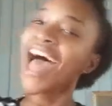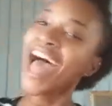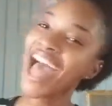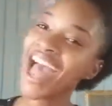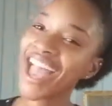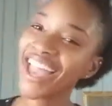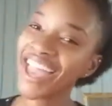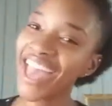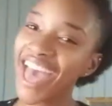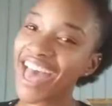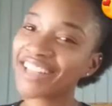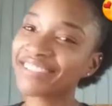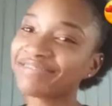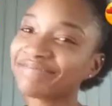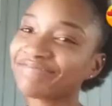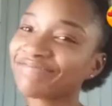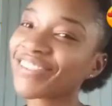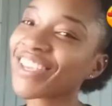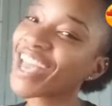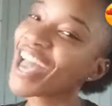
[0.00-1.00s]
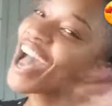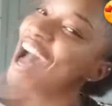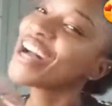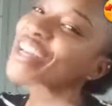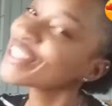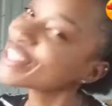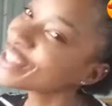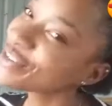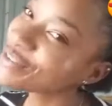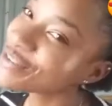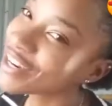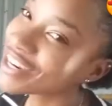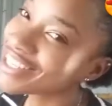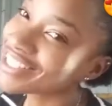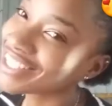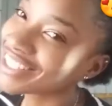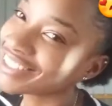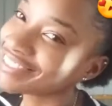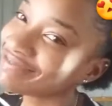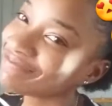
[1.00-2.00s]
And yeah, so we are
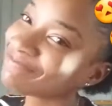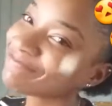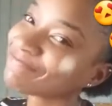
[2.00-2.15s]
done.